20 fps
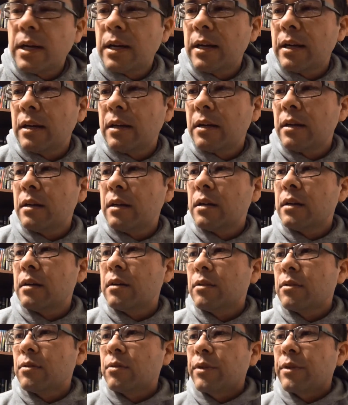Uh,
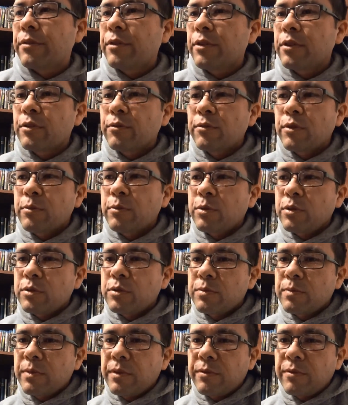we've heard of
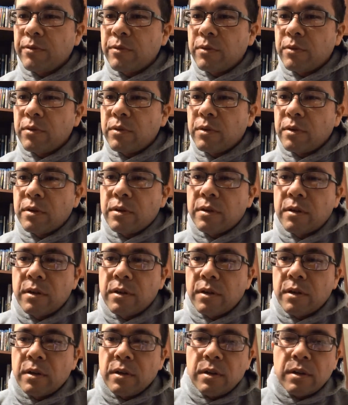wormholes before.
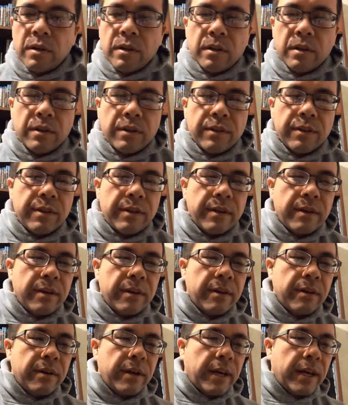
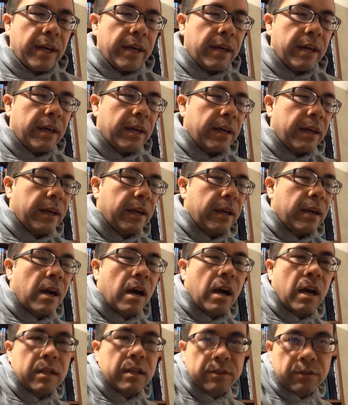They're a
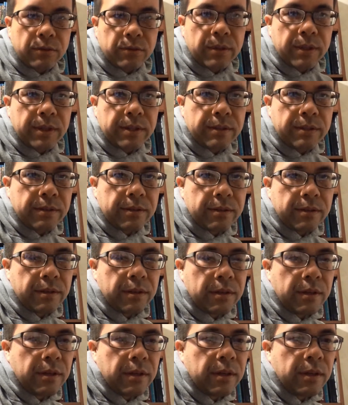conduit,
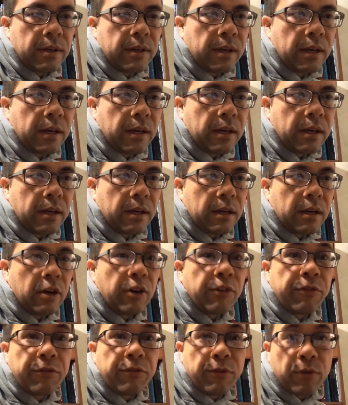uh,
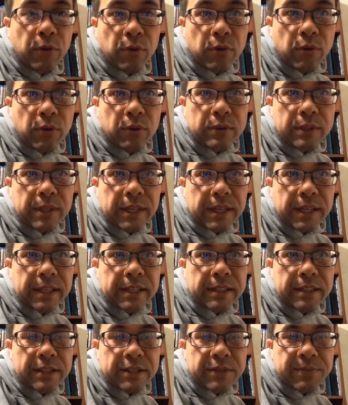a fold
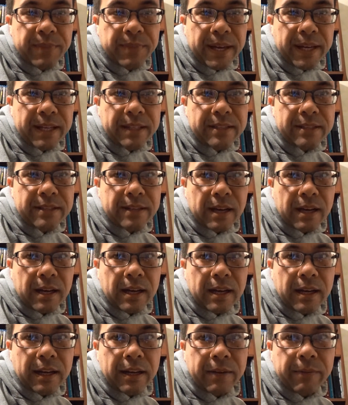in
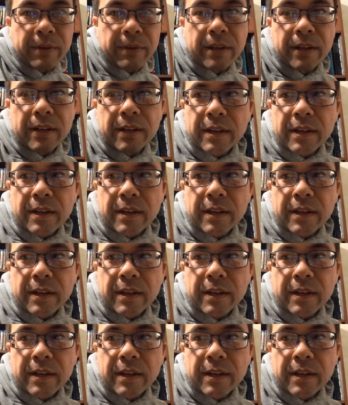space-time.